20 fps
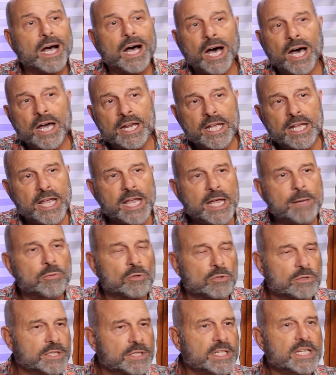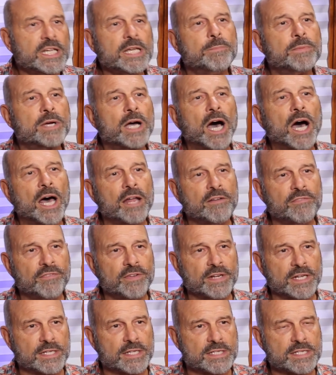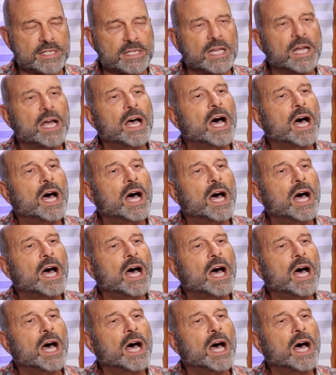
unable to keep confidence,